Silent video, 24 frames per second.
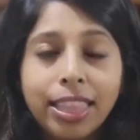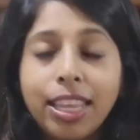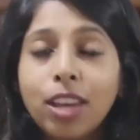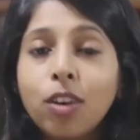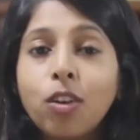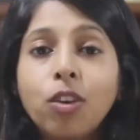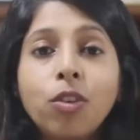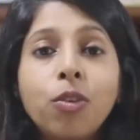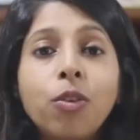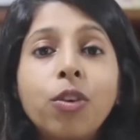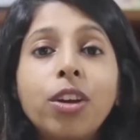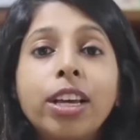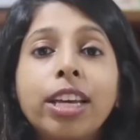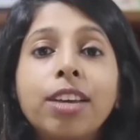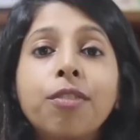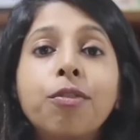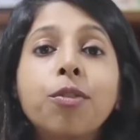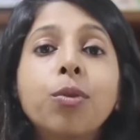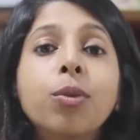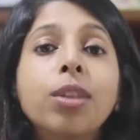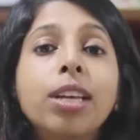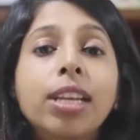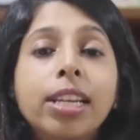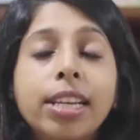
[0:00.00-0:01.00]
They're not going to give
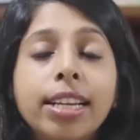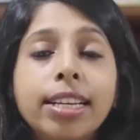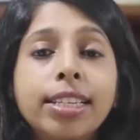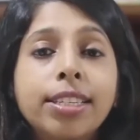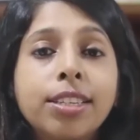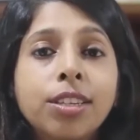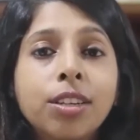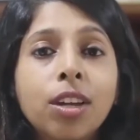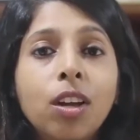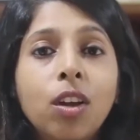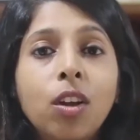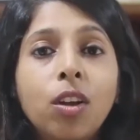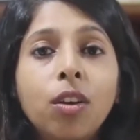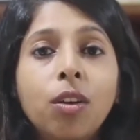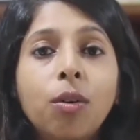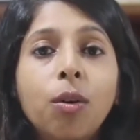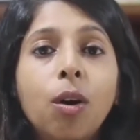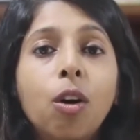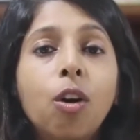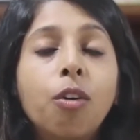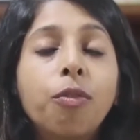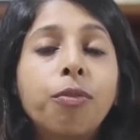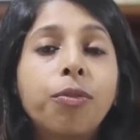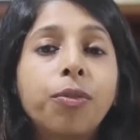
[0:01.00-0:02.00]
you the list
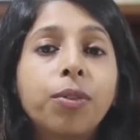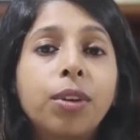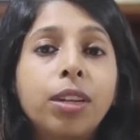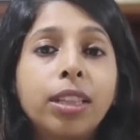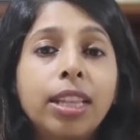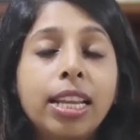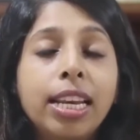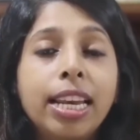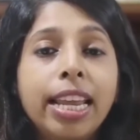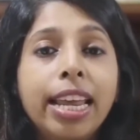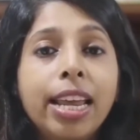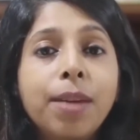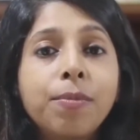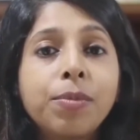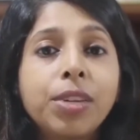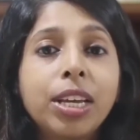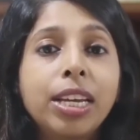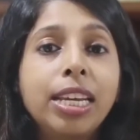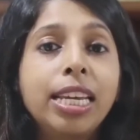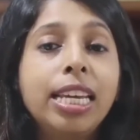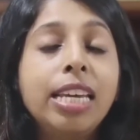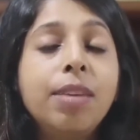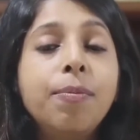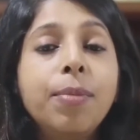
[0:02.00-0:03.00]
of the names
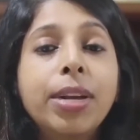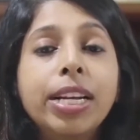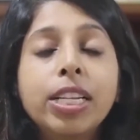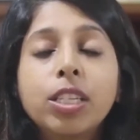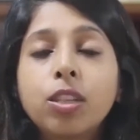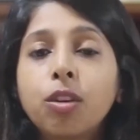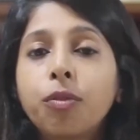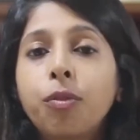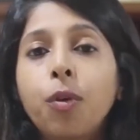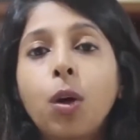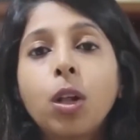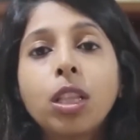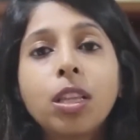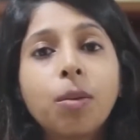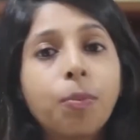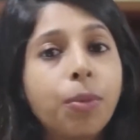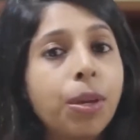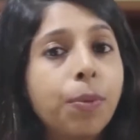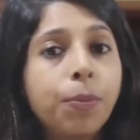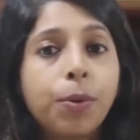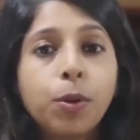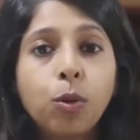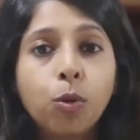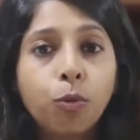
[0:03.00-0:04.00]
and emails of all the
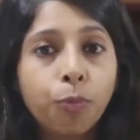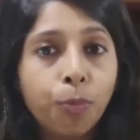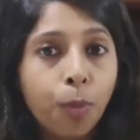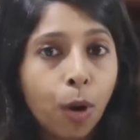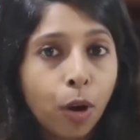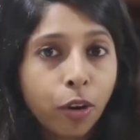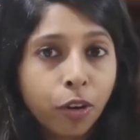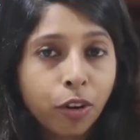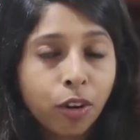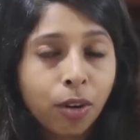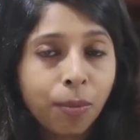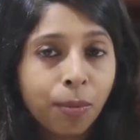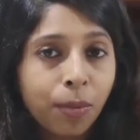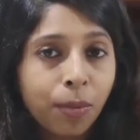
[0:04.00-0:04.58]
people who've bought your